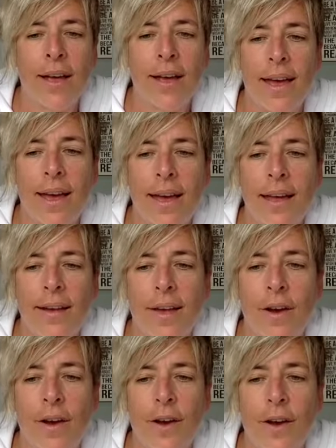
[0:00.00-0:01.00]
And
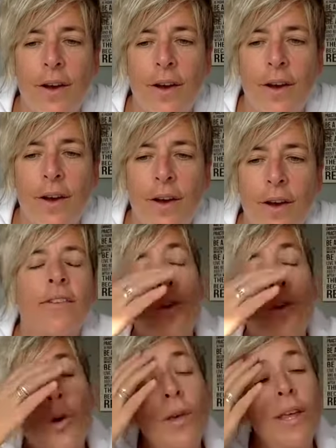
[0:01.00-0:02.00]
okay,
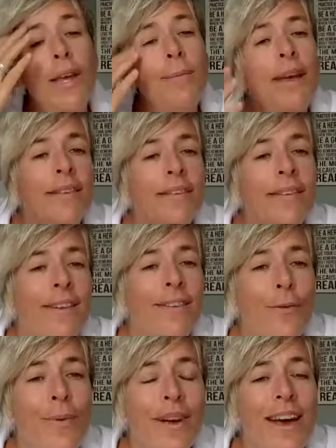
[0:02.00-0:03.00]
so it totally makes sense.
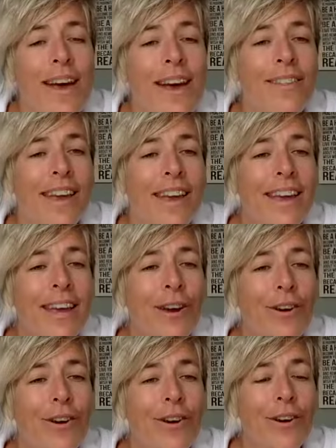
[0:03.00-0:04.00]
Oh my God, like
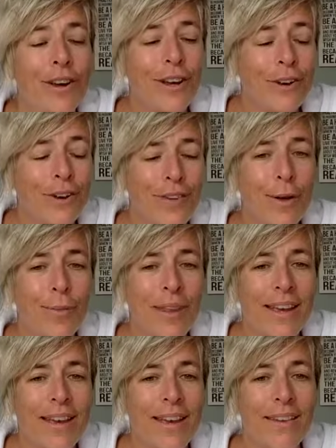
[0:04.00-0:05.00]
here your
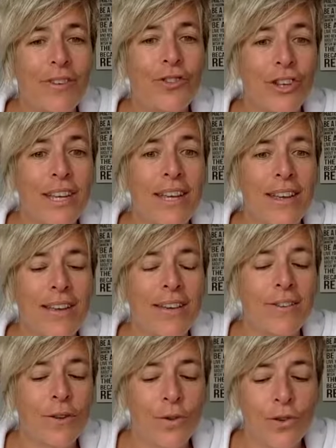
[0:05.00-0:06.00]
family is, she
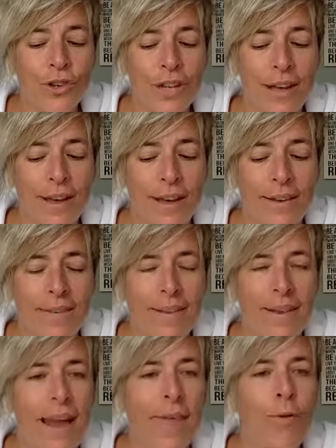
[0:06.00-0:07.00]
is who she is,
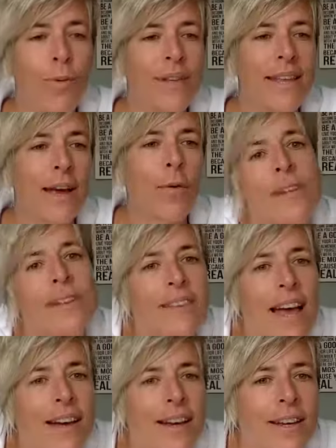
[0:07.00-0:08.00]
and everyone's like, what's
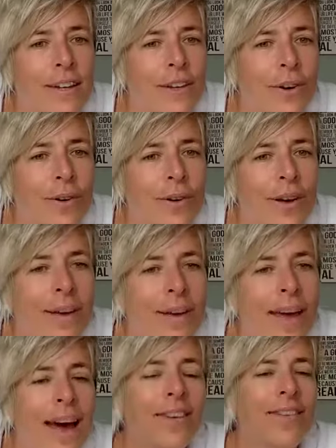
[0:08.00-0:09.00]
Scott going to do?
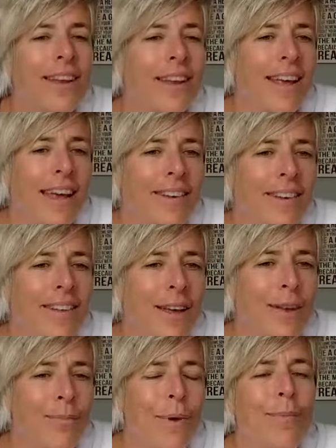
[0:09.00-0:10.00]
How's he going to handle
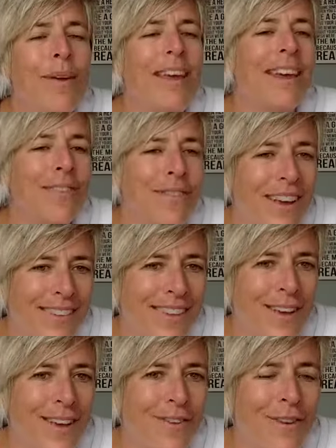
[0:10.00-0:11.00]
it? Maybe he can
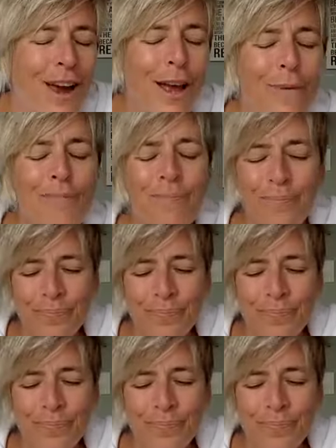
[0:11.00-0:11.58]
fix it, right?